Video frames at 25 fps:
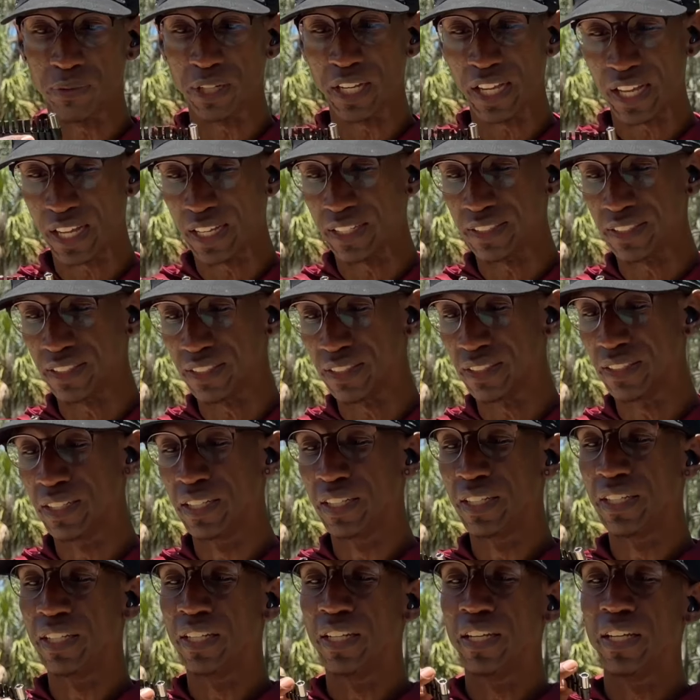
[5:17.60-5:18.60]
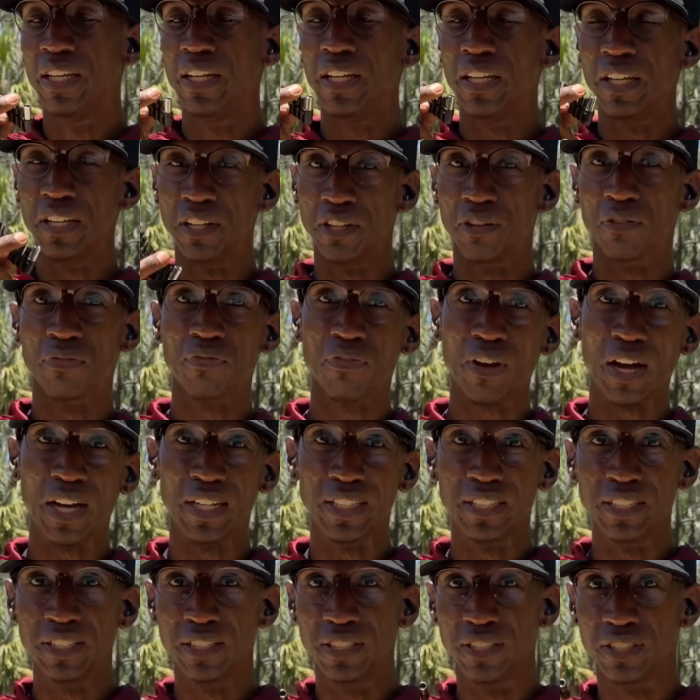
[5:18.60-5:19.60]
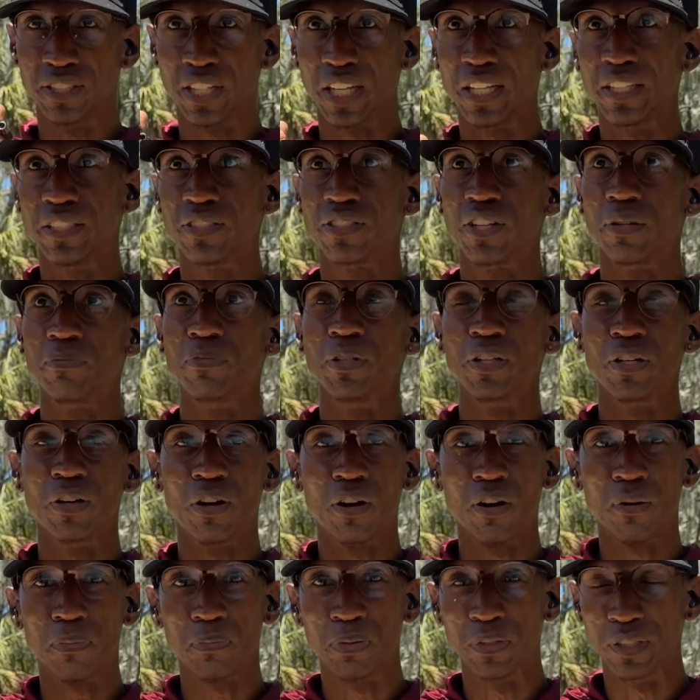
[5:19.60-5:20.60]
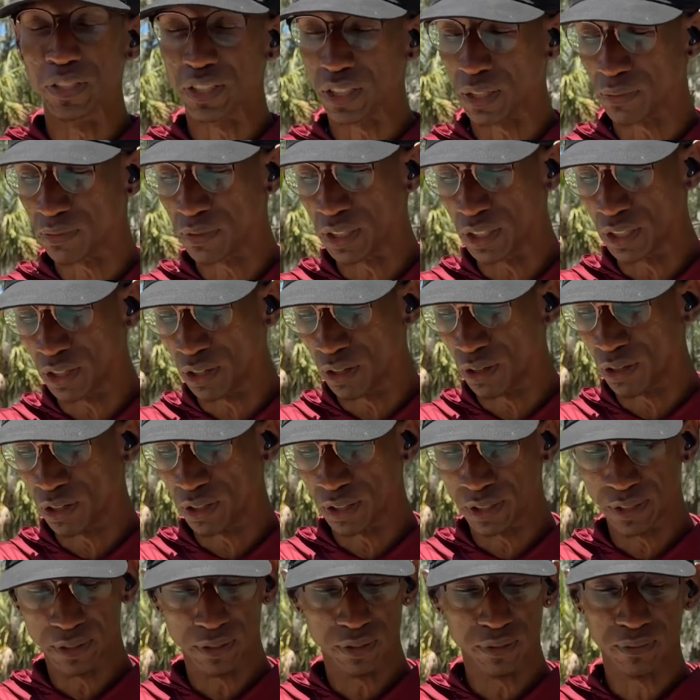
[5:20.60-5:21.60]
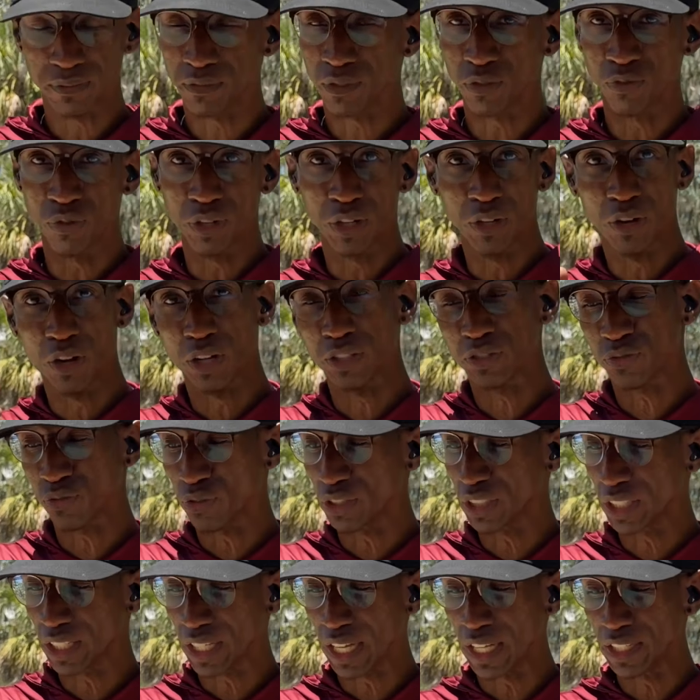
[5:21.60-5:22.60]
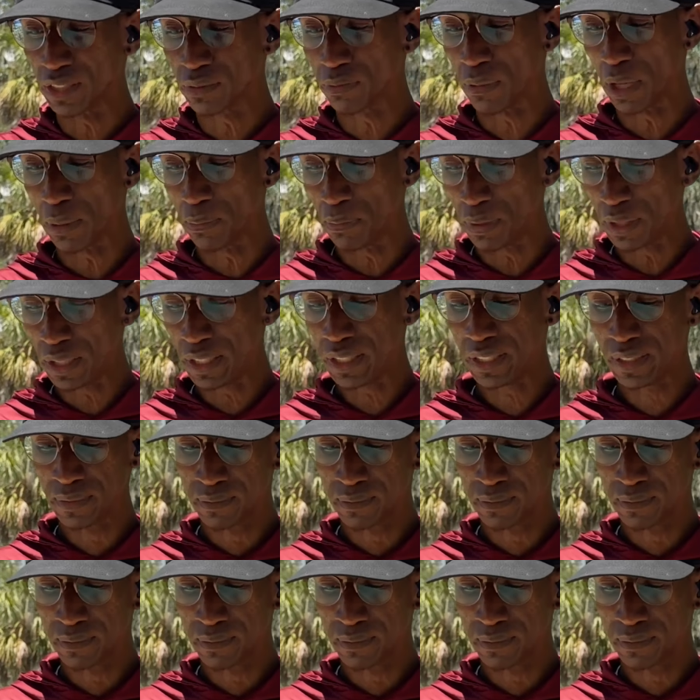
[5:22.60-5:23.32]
in handy If I need to take something off, put something on, regardless of what the case may be,